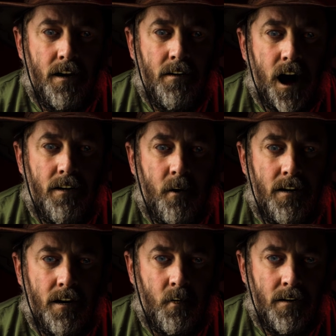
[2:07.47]

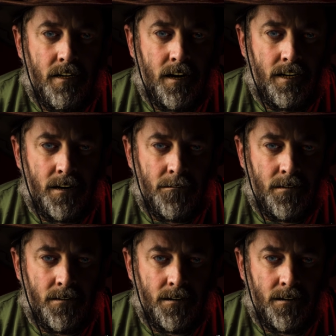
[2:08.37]
indoctrination system,